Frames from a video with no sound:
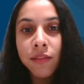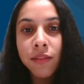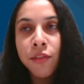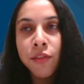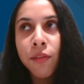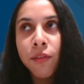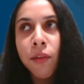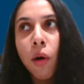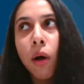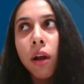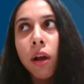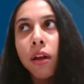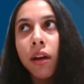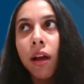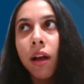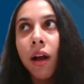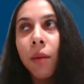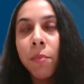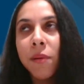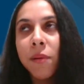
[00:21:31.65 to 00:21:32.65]
for
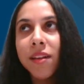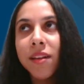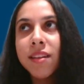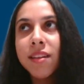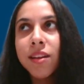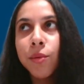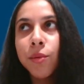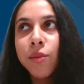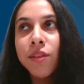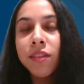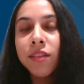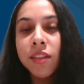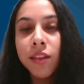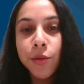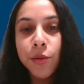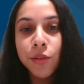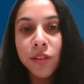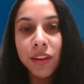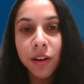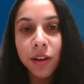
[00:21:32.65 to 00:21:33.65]
a person who's
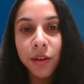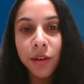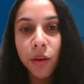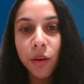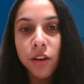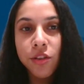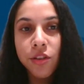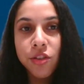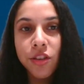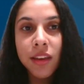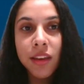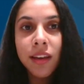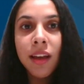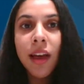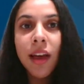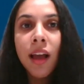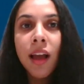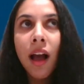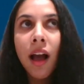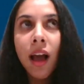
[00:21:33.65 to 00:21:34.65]
new to technology,
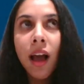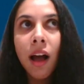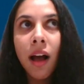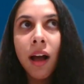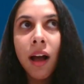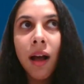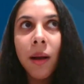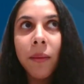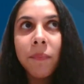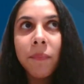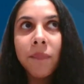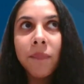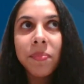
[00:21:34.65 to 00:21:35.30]
uh,